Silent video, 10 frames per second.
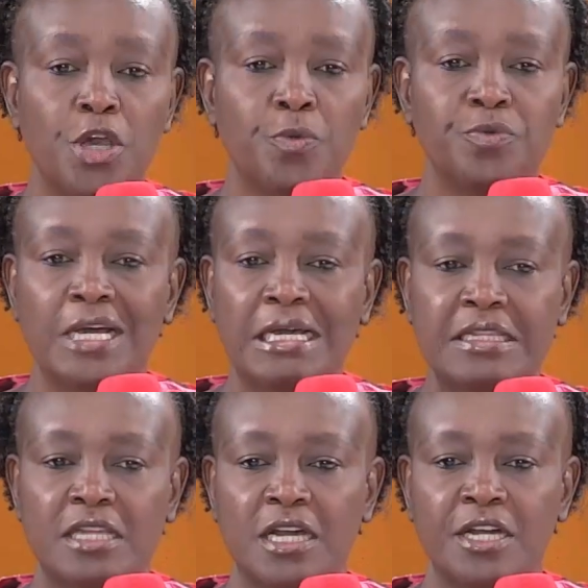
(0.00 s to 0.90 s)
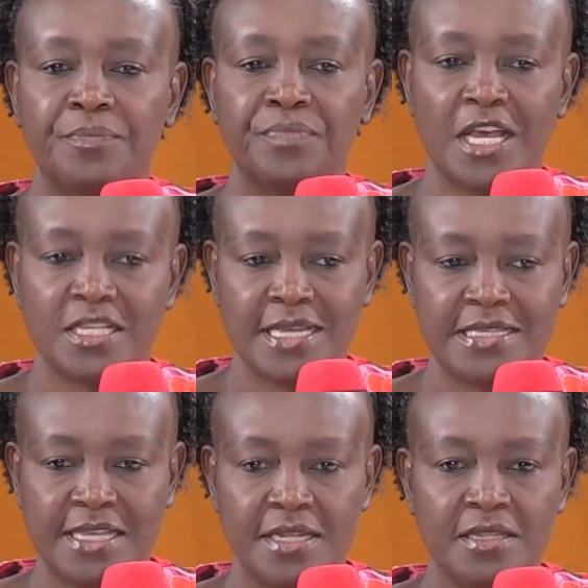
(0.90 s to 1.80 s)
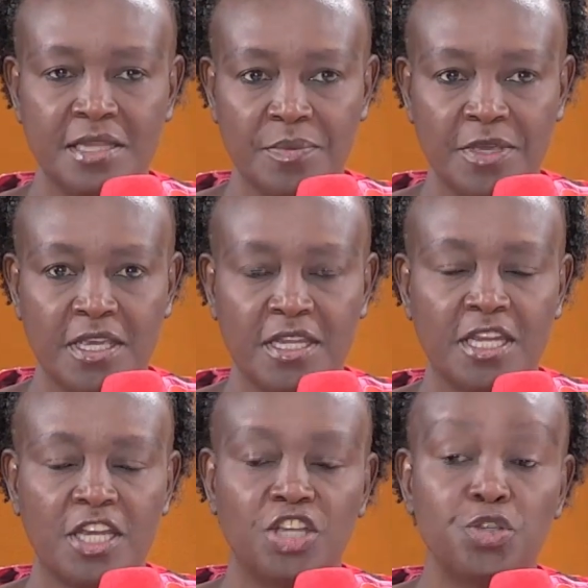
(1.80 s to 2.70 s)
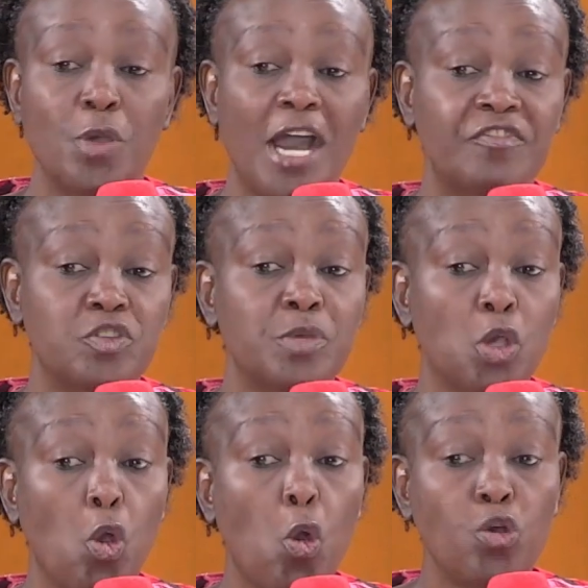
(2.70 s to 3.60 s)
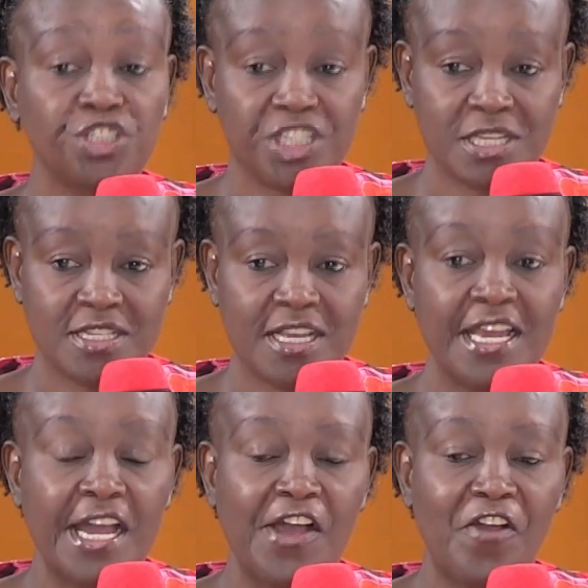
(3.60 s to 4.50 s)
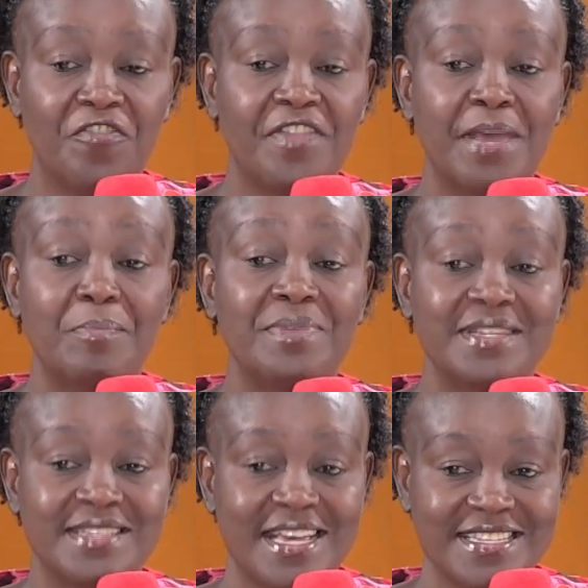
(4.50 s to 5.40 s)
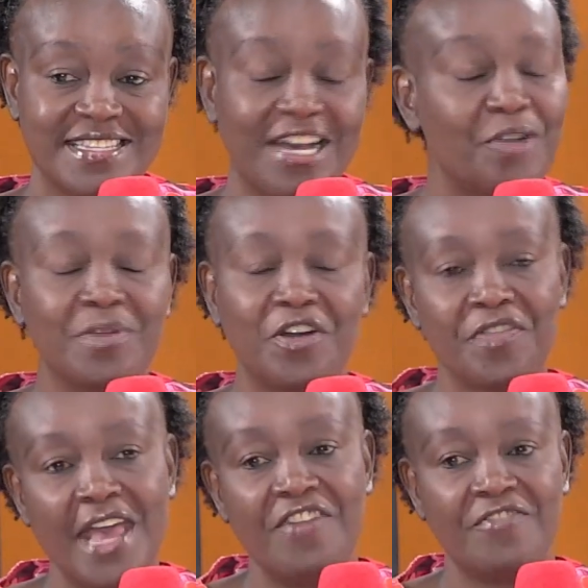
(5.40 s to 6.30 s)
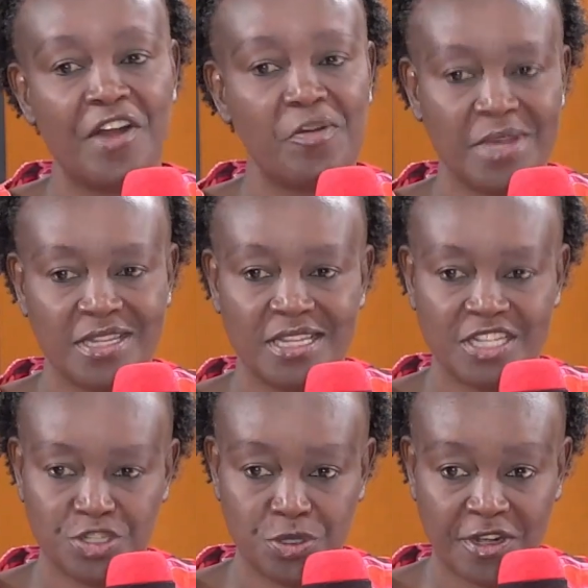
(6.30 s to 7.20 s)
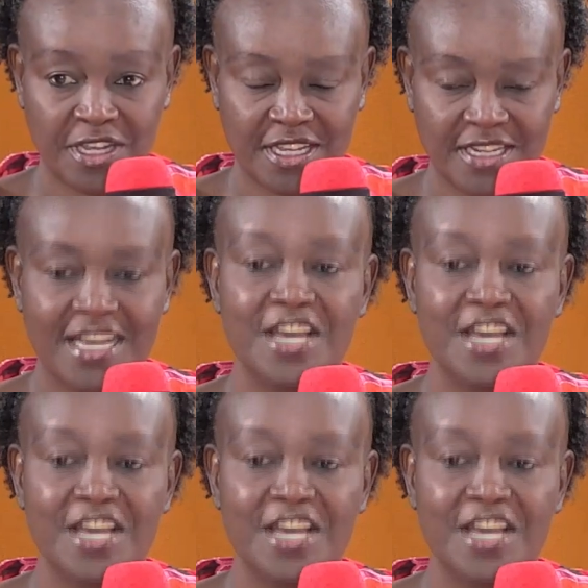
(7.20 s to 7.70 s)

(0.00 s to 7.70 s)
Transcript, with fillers: The, um, as I said in the beginning, you have to be cautious of the business, um, on the environment that you are in.